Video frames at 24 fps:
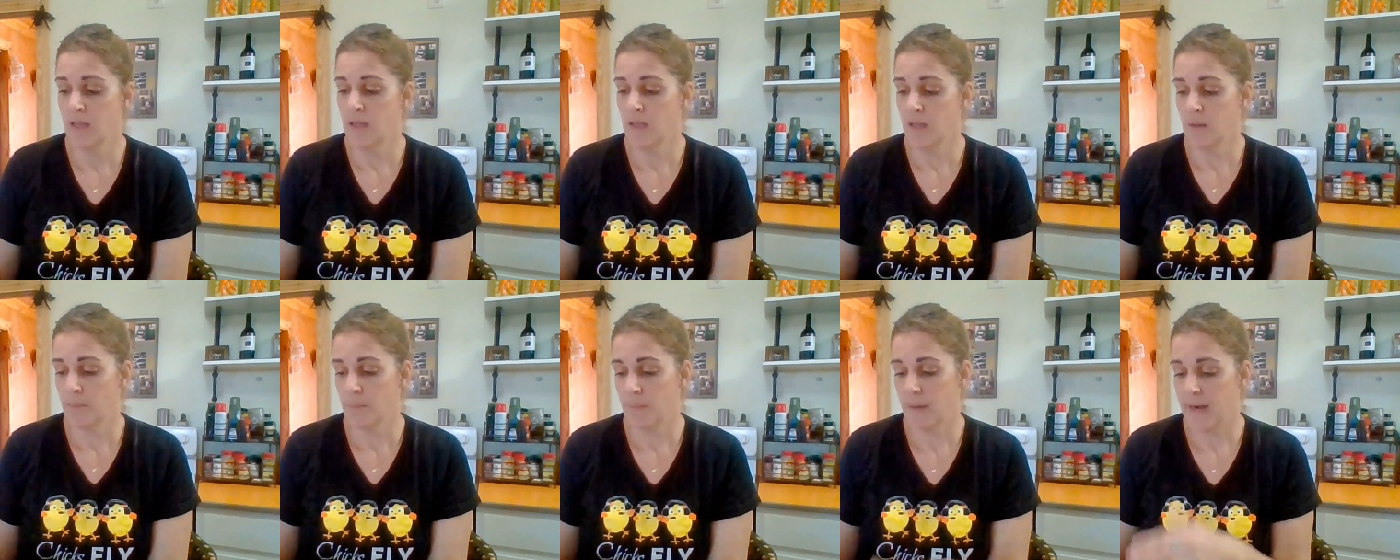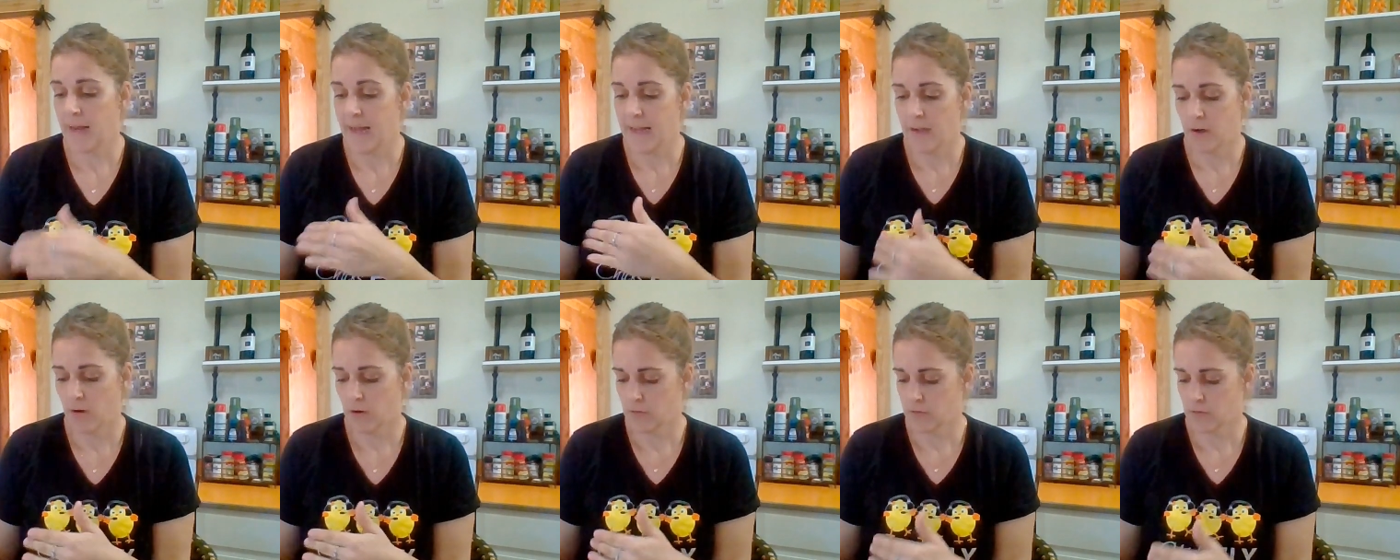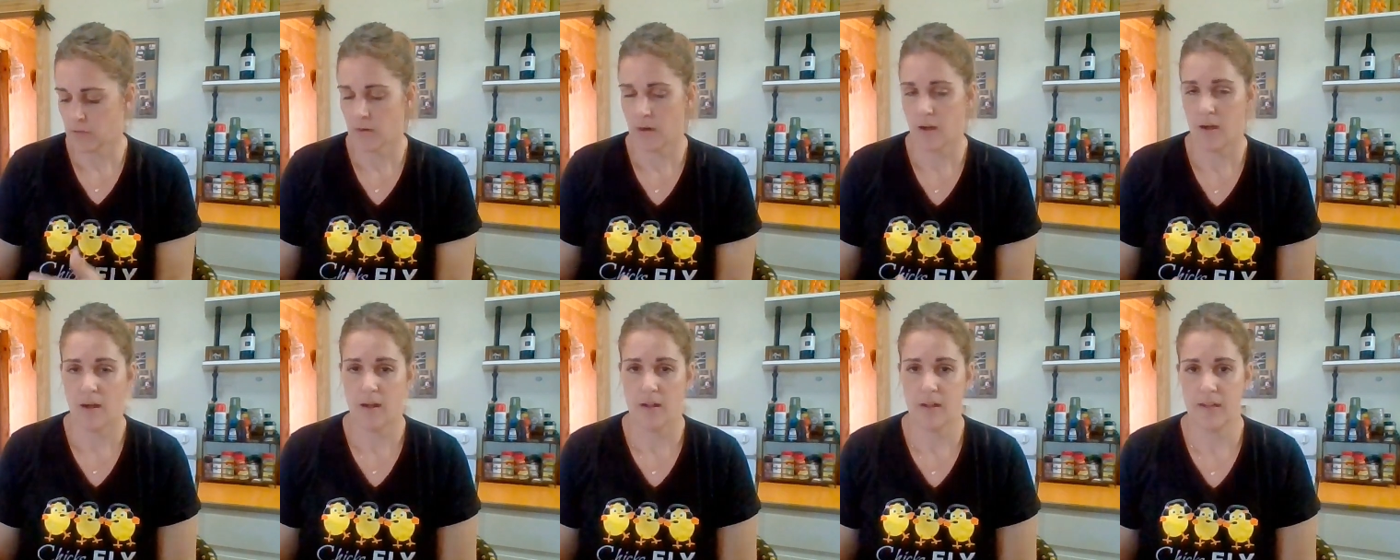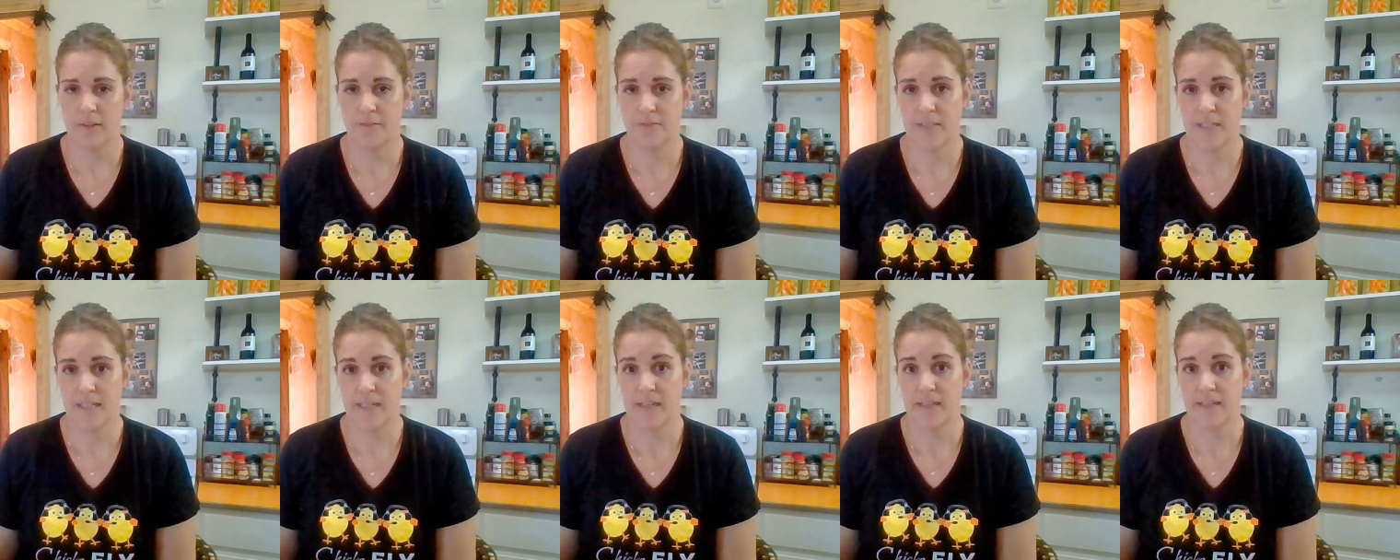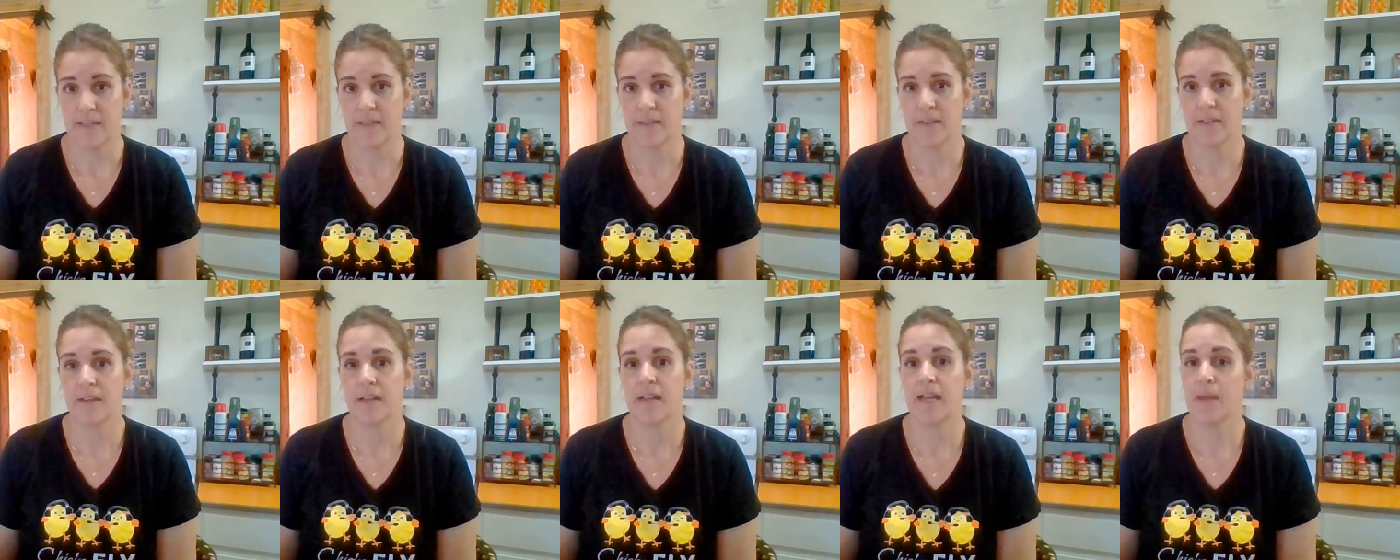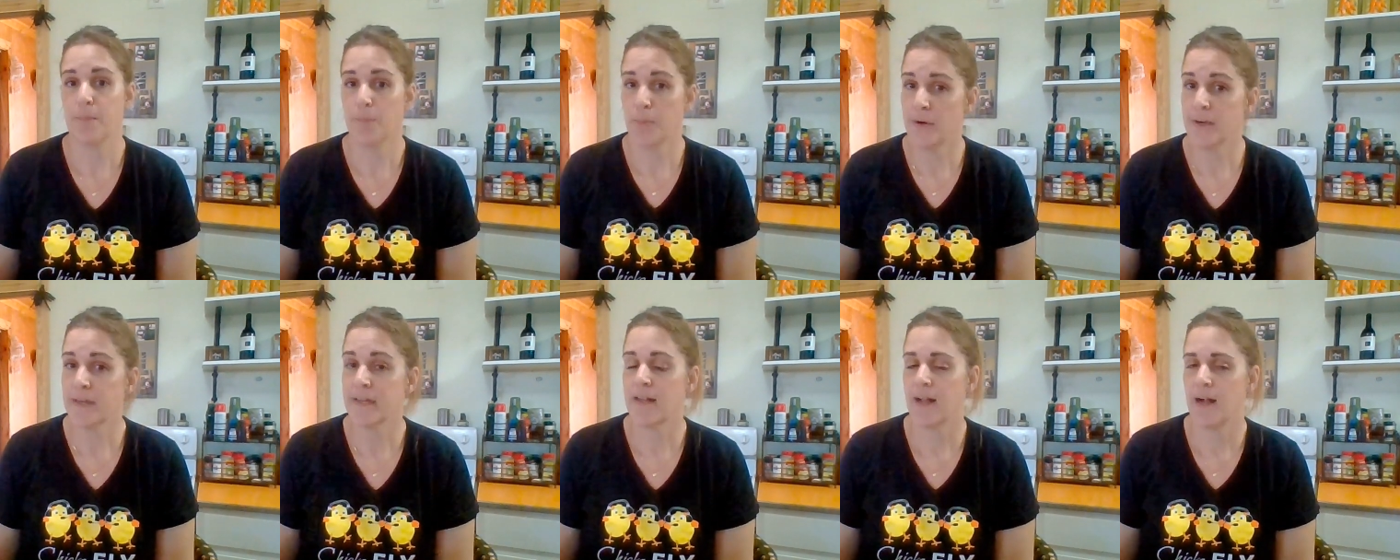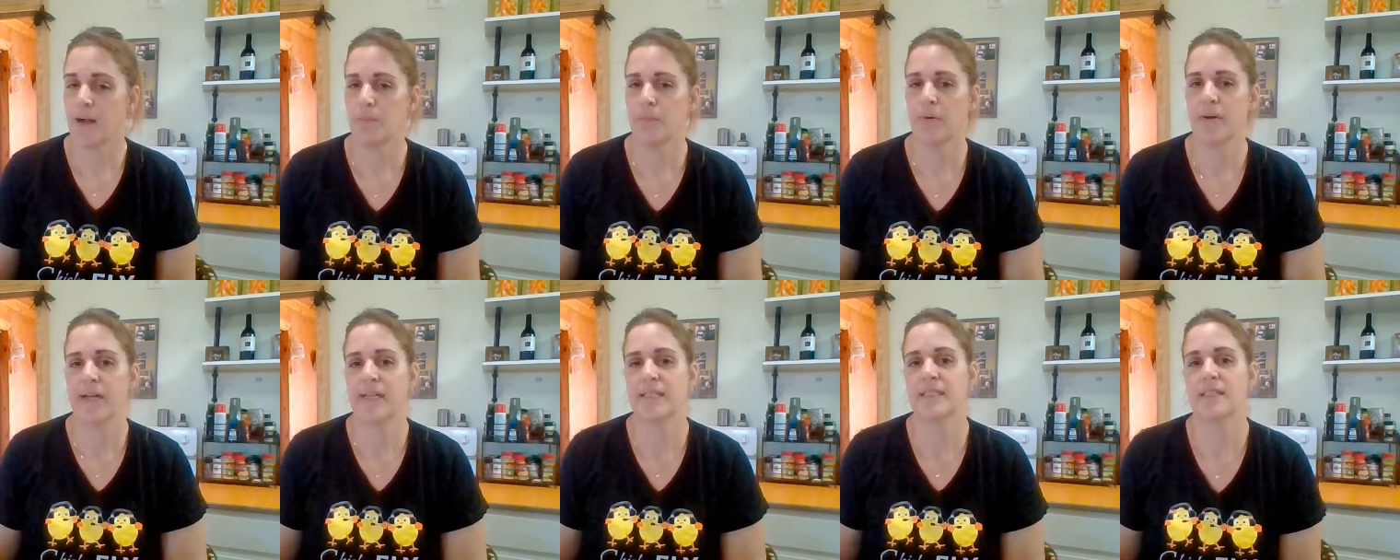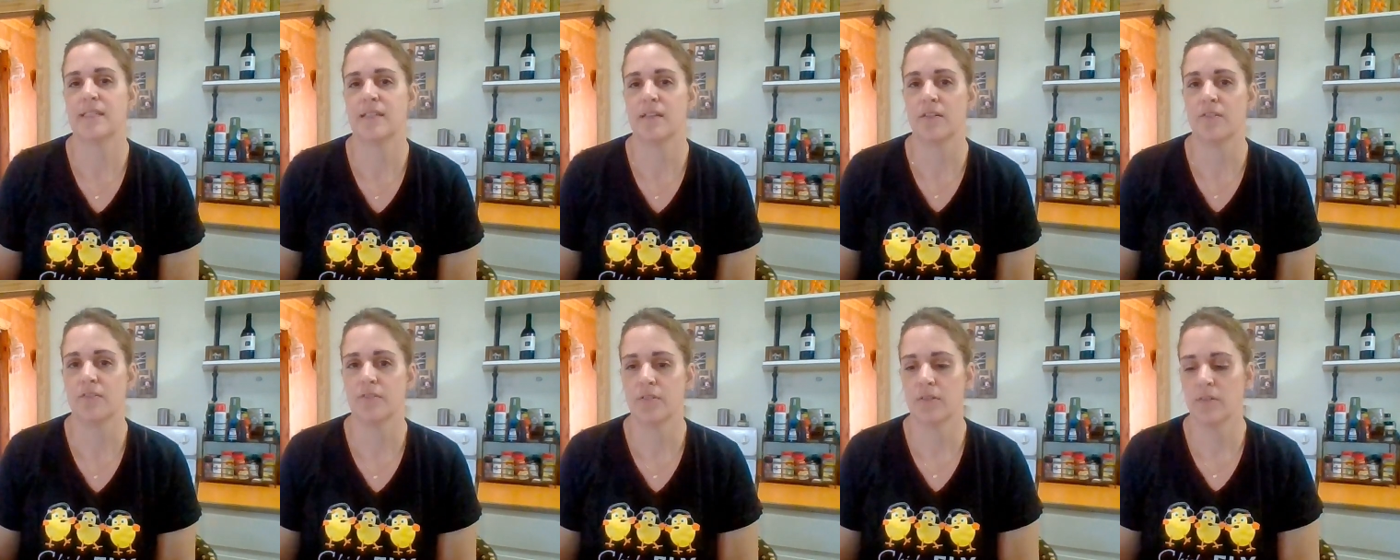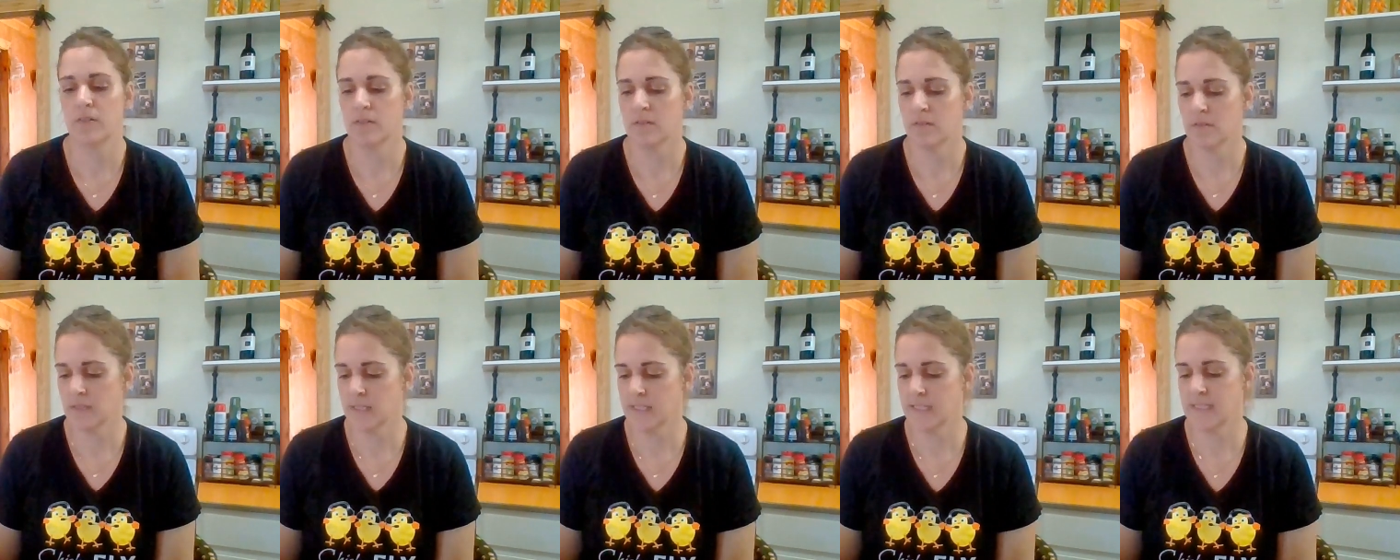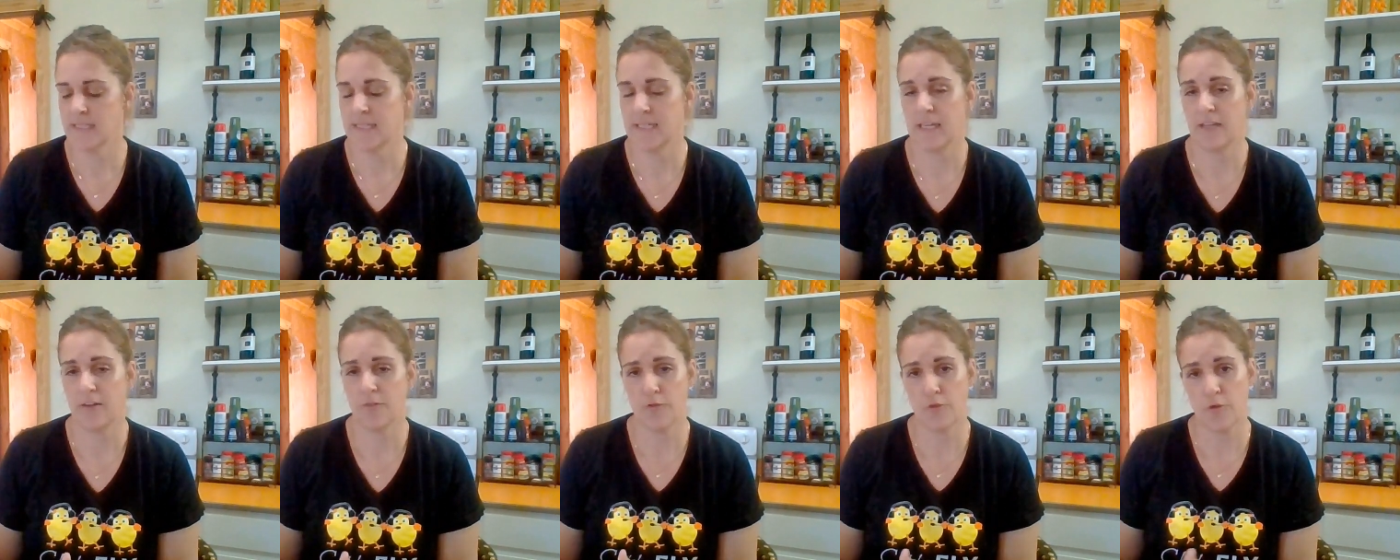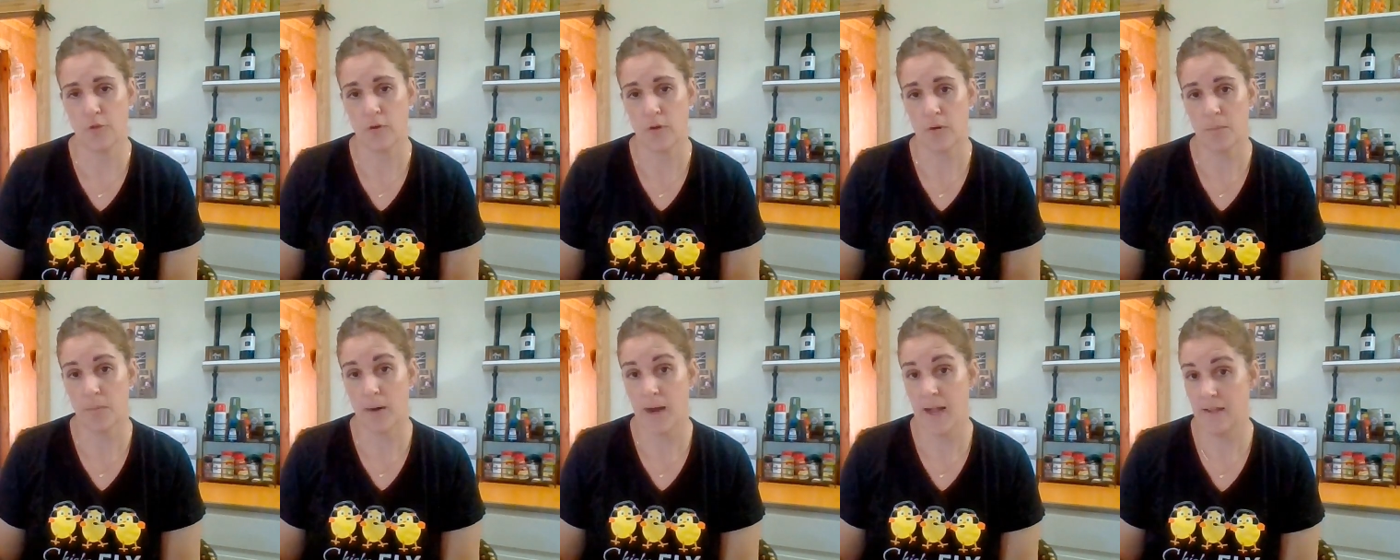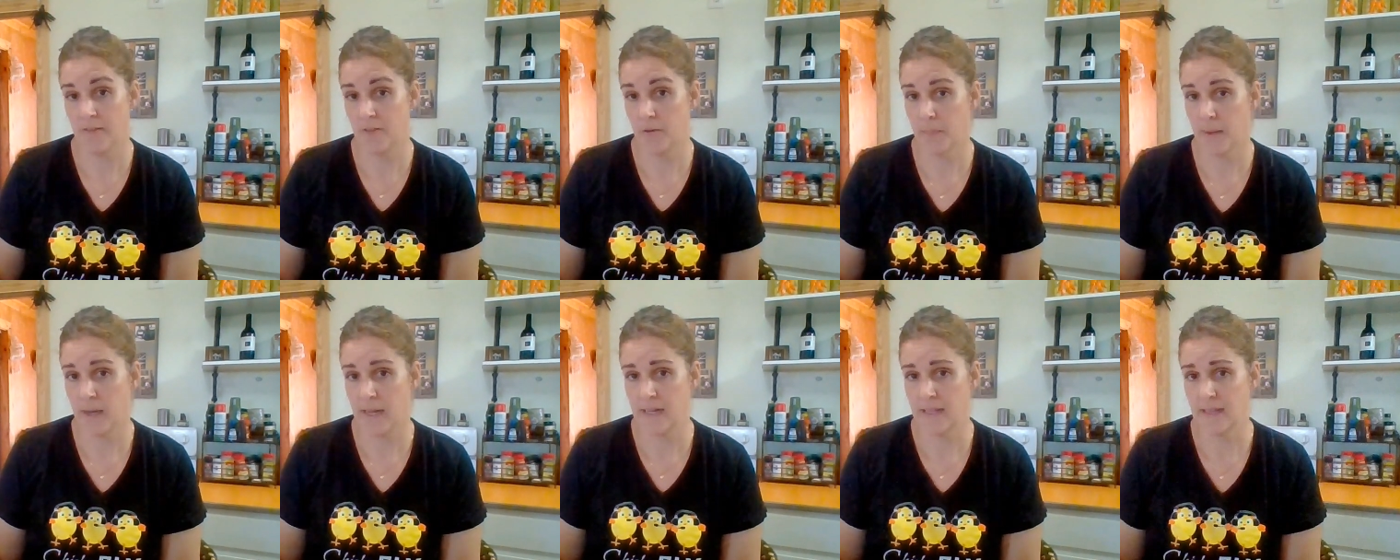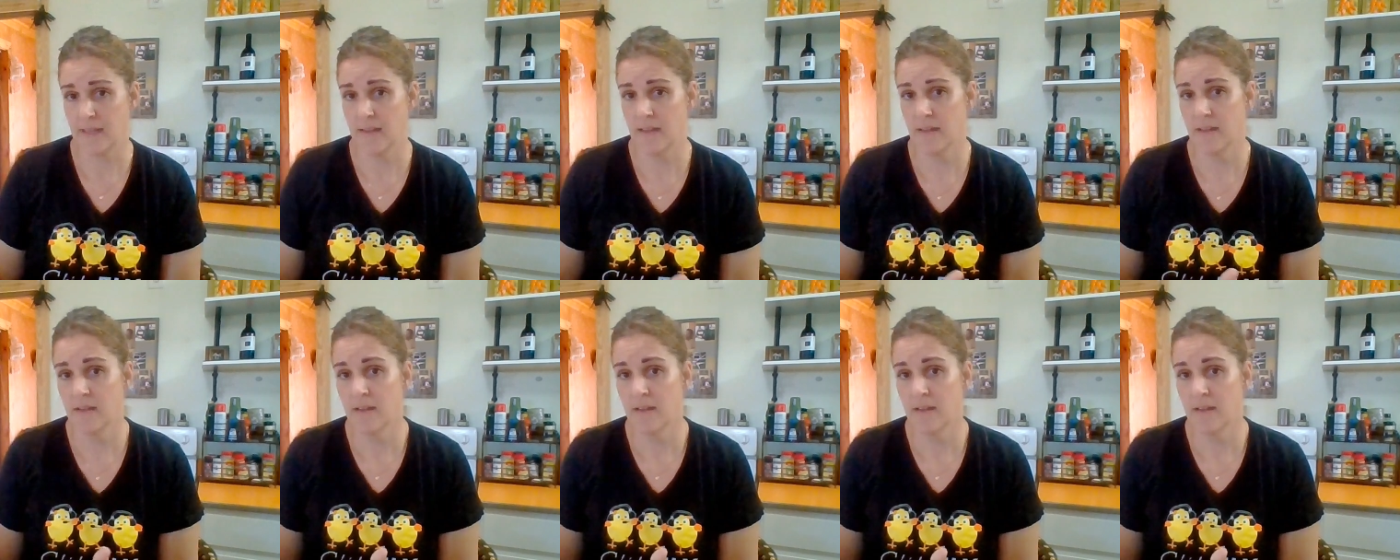But I overall have done a pretty comprehensive listing for private pilot.